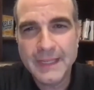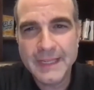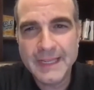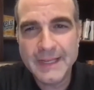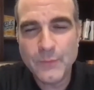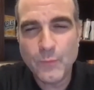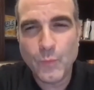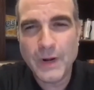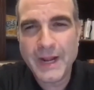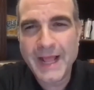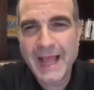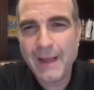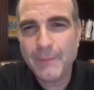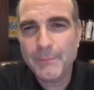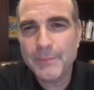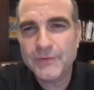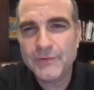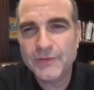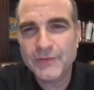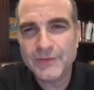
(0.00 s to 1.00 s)
what
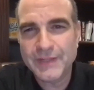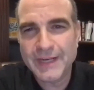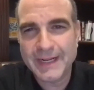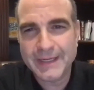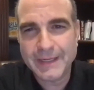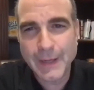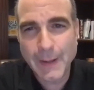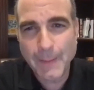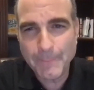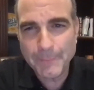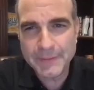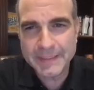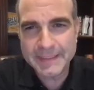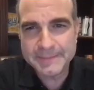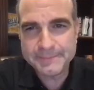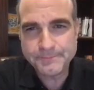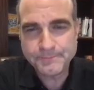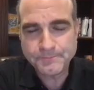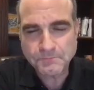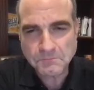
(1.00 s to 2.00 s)
happens is at a
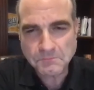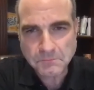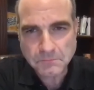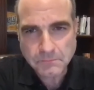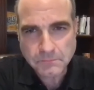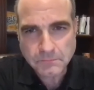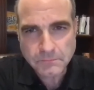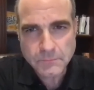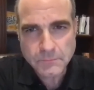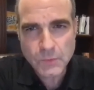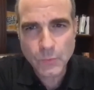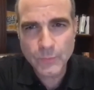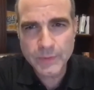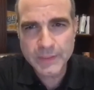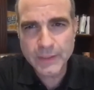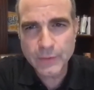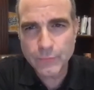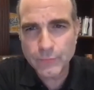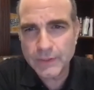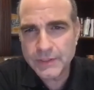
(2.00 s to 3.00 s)
company, we
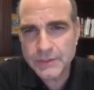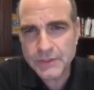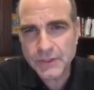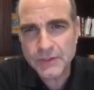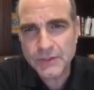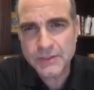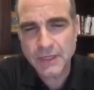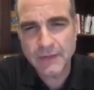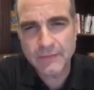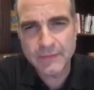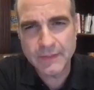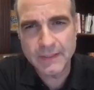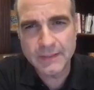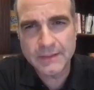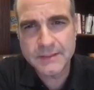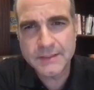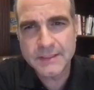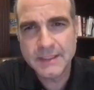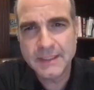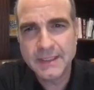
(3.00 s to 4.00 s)
did research on
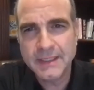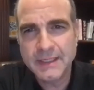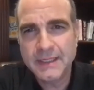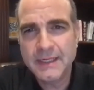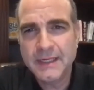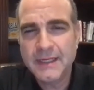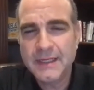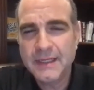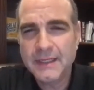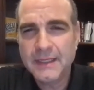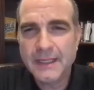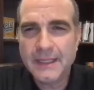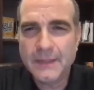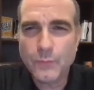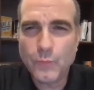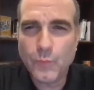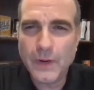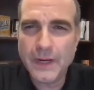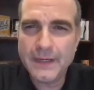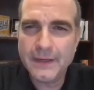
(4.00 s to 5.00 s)
this.
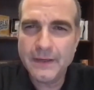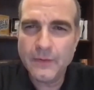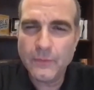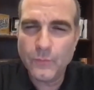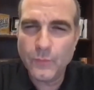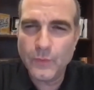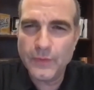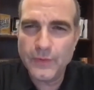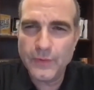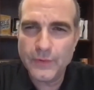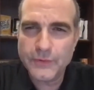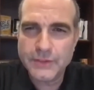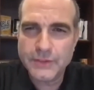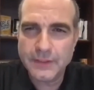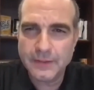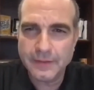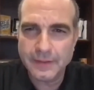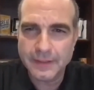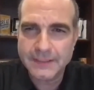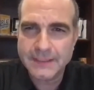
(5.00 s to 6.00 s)
When there's,
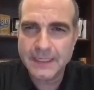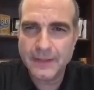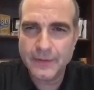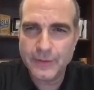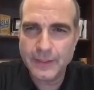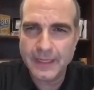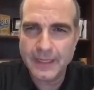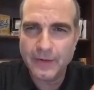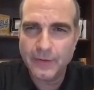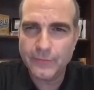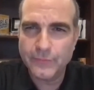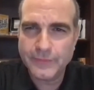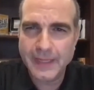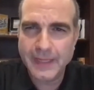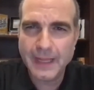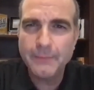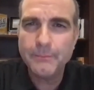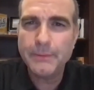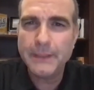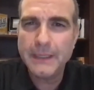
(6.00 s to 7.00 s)
let's say they're out of
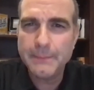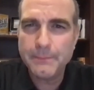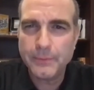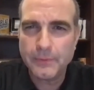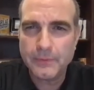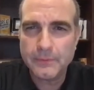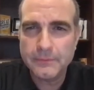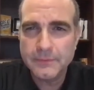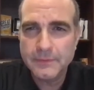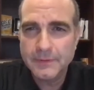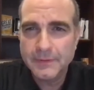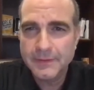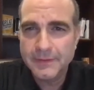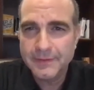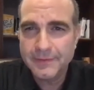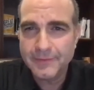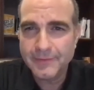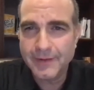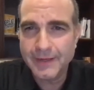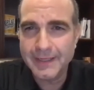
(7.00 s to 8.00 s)
10 people,
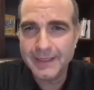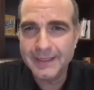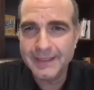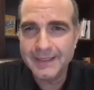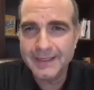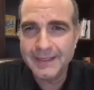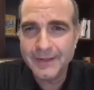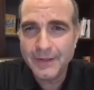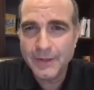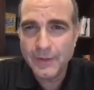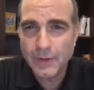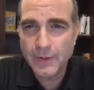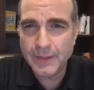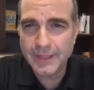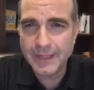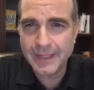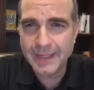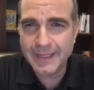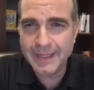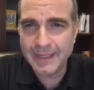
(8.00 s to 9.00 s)
right?
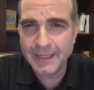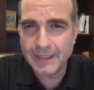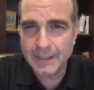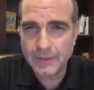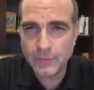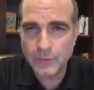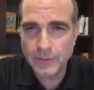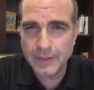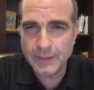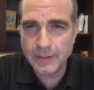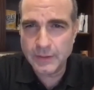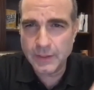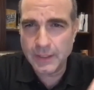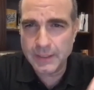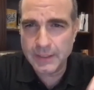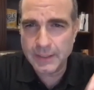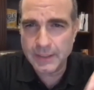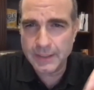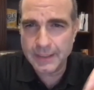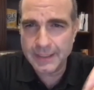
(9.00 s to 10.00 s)
When
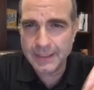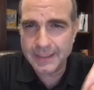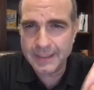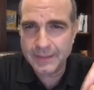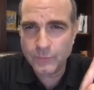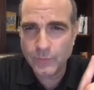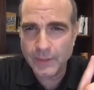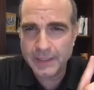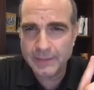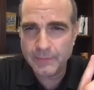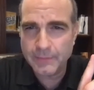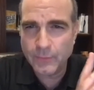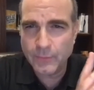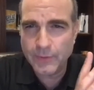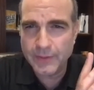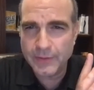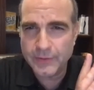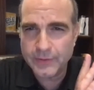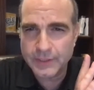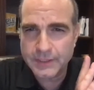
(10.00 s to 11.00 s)

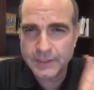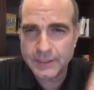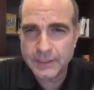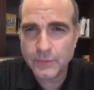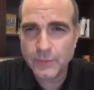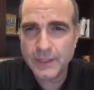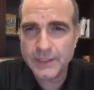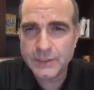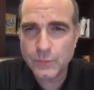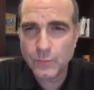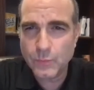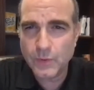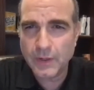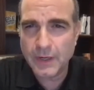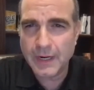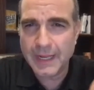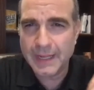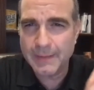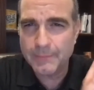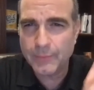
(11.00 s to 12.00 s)
there's a situation
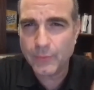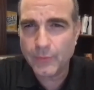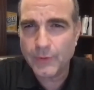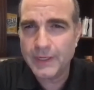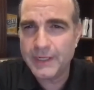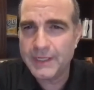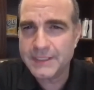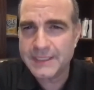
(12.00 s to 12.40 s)
where employees